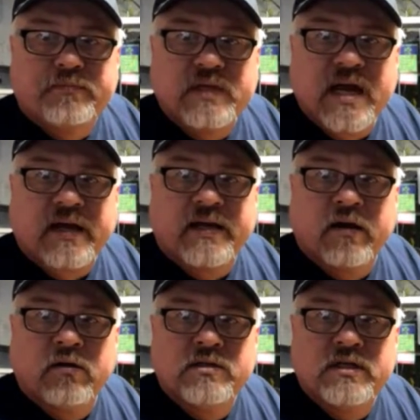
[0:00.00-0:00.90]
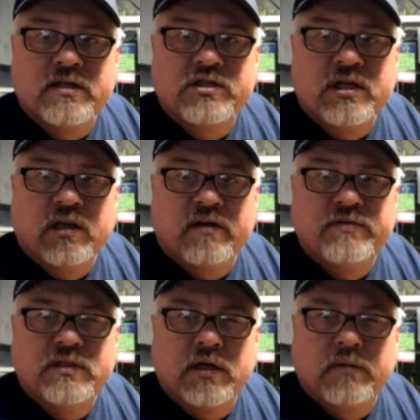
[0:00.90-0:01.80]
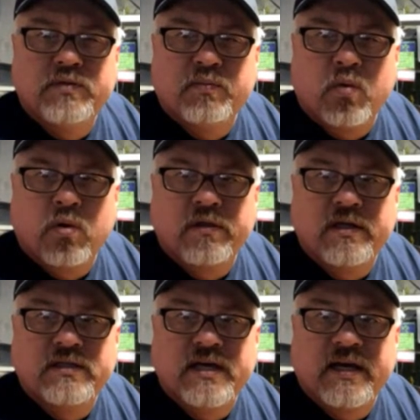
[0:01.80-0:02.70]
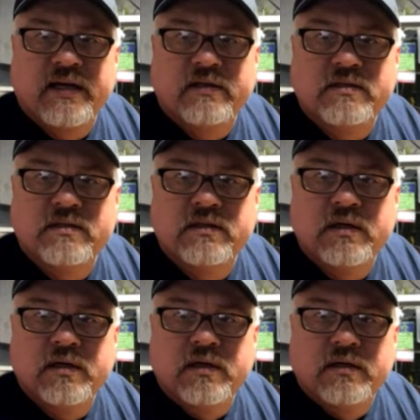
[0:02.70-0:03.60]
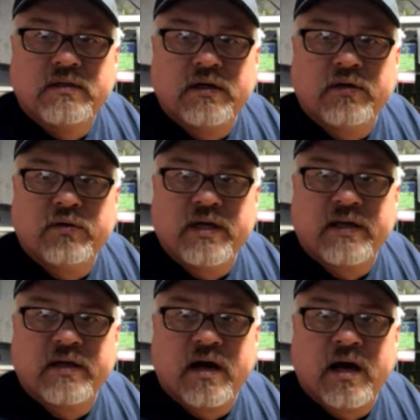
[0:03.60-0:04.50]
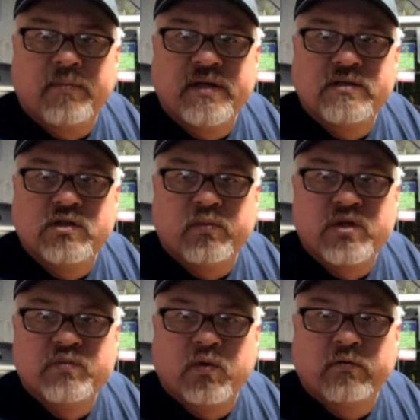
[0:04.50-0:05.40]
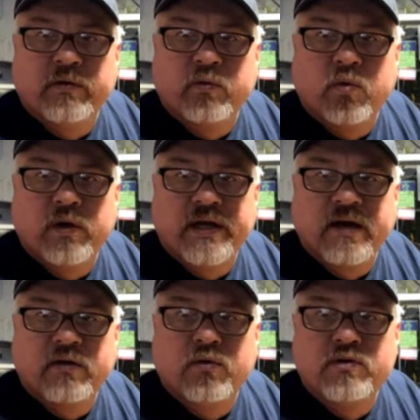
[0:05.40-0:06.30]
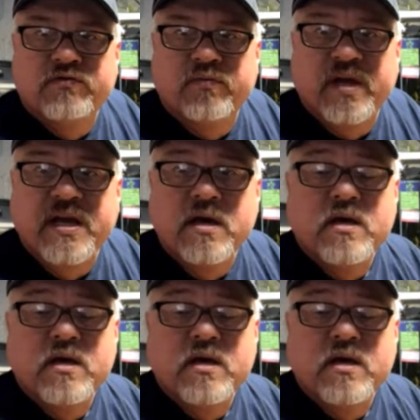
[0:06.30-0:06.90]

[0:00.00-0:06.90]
yeah, Carol says she loves tubs more than tanks too. Yeah, the hobby is so much more rewarding outdoors for me.